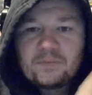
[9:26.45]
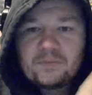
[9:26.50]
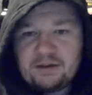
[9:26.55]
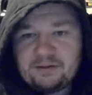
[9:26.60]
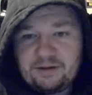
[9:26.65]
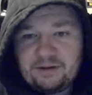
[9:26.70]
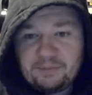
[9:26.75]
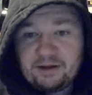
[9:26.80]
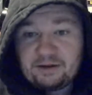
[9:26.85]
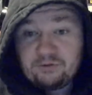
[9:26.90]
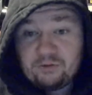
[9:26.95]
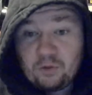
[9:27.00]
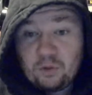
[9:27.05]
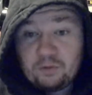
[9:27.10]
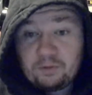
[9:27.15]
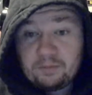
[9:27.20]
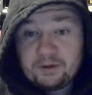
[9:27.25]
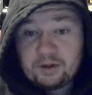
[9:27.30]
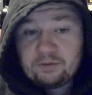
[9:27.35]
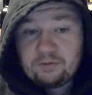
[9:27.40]
TBS
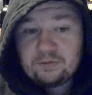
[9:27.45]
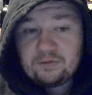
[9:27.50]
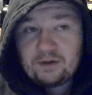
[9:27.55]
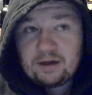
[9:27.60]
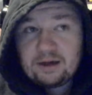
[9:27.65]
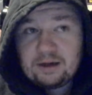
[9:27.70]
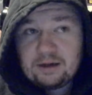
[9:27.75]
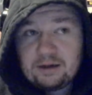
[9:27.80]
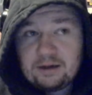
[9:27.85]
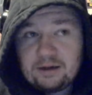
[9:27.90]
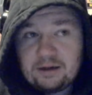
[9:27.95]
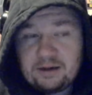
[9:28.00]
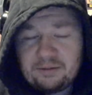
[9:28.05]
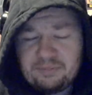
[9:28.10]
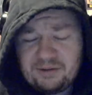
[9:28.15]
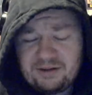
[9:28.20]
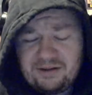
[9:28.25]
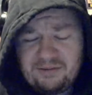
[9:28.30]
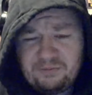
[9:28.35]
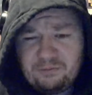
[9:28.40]
tournament. I
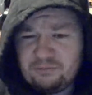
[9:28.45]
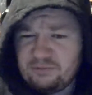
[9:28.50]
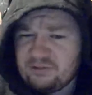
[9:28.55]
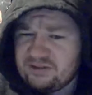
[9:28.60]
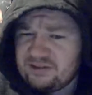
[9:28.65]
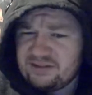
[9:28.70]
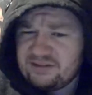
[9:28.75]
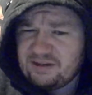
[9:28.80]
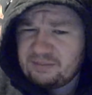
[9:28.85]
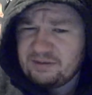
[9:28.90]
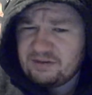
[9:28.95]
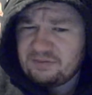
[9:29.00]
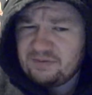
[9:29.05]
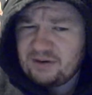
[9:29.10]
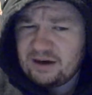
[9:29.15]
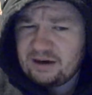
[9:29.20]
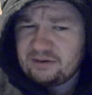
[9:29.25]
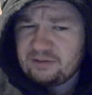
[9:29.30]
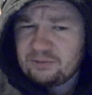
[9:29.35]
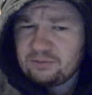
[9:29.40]
believe it was the
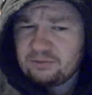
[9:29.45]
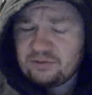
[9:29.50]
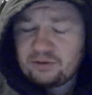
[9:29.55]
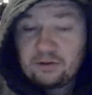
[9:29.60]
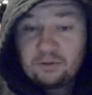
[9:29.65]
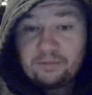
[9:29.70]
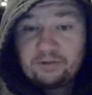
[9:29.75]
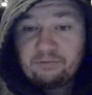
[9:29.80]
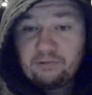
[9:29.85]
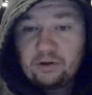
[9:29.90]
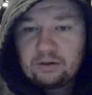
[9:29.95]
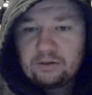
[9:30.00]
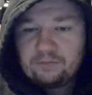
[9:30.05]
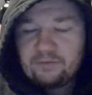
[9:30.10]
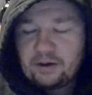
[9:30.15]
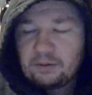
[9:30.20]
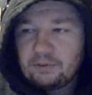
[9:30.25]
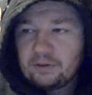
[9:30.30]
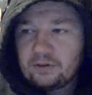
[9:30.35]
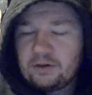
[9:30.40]
semi-finals. I could be wrong on
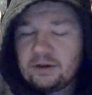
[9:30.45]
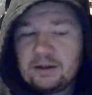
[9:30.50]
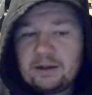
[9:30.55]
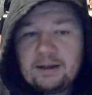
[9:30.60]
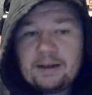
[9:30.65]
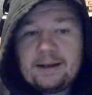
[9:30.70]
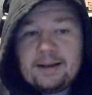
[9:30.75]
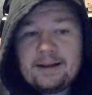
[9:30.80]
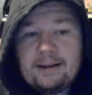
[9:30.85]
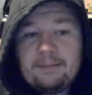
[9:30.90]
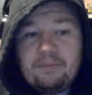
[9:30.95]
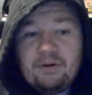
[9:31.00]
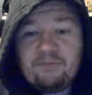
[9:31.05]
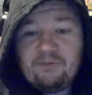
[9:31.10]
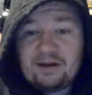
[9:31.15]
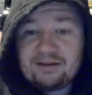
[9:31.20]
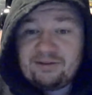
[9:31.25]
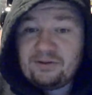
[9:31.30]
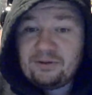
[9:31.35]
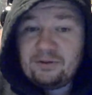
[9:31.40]
that one. But
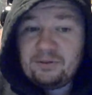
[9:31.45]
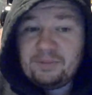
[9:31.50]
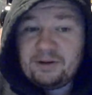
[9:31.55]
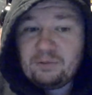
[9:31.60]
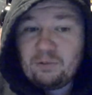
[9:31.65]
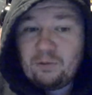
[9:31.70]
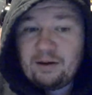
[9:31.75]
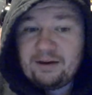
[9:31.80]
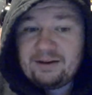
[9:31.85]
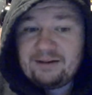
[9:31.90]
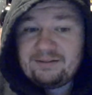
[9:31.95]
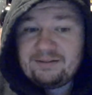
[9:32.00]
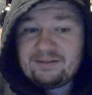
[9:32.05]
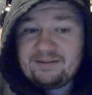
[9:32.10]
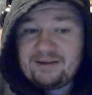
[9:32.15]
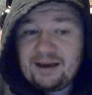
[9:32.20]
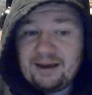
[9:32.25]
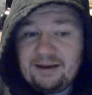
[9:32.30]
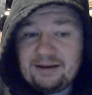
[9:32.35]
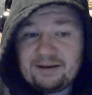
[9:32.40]
that's going to be quite
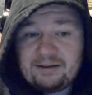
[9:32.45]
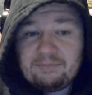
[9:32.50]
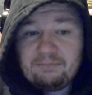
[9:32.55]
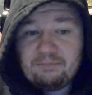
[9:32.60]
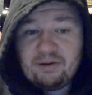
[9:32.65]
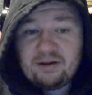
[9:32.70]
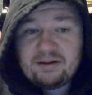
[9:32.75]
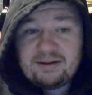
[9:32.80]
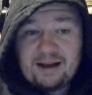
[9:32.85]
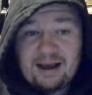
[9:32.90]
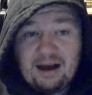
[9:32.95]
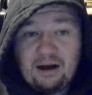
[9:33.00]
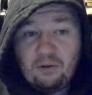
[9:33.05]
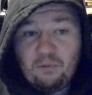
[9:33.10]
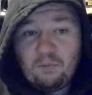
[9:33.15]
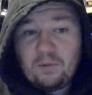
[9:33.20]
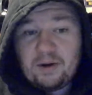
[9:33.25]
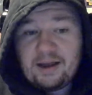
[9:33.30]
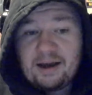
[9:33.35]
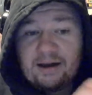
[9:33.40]
entertaining. But
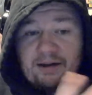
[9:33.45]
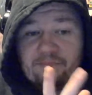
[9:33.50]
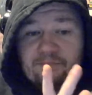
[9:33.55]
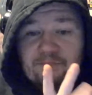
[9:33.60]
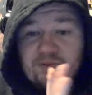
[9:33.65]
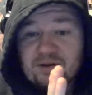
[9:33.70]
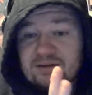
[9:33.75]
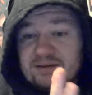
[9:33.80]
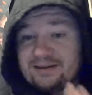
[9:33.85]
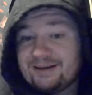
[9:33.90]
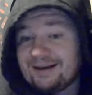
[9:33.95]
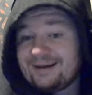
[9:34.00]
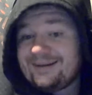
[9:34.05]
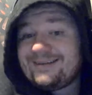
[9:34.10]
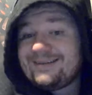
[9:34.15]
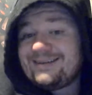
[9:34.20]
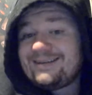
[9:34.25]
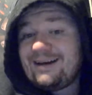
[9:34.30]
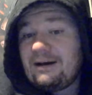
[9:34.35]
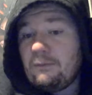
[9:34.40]
now we have the
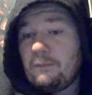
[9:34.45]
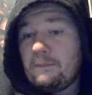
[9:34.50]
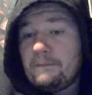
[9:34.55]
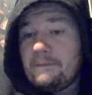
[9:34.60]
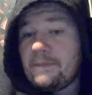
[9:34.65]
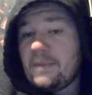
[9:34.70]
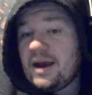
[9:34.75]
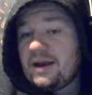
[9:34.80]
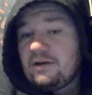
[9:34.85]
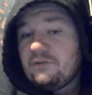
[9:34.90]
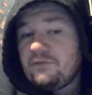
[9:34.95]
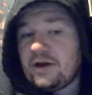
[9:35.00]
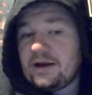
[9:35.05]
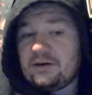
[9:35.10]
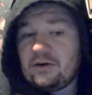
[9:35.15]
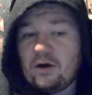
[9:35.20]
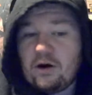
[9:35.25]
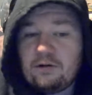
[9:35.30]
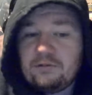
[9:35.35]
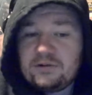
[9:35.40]
Lights Out main event.
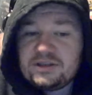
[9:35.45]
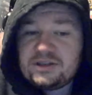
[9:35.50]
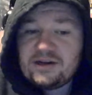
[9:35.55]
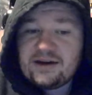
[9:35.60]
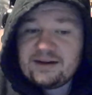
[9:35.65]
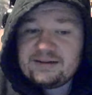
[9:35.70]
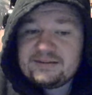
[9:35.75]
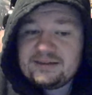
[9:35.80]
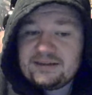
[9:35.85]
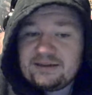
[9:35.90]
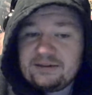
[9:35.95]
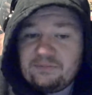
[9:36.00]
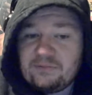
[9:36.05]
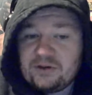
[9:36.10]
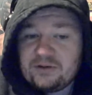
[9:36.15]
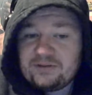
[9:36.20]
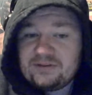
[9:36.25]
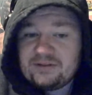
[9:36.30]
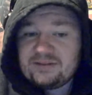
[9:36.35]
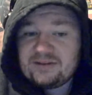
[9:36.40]
Orange Cassidy
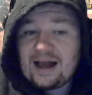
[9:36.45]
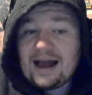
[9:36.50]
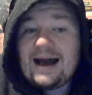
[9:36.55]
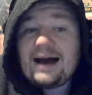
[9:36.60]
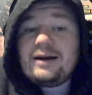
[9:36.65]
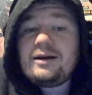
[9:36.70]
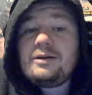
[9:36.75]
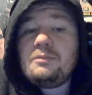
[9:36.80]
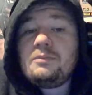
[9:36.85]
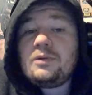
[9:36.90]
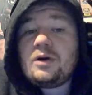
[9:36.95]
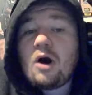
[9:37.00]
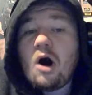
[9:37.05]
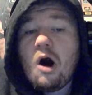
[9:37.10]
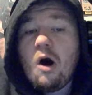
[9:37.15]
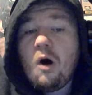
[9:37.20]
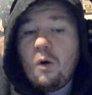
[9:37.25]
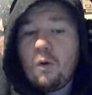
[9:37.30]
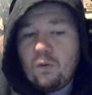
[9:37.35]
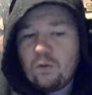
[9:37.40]
versus Adam
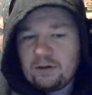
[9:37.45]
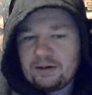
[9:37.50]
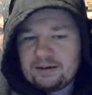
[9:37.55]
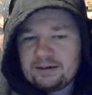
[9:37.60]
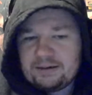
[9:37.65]
Cole.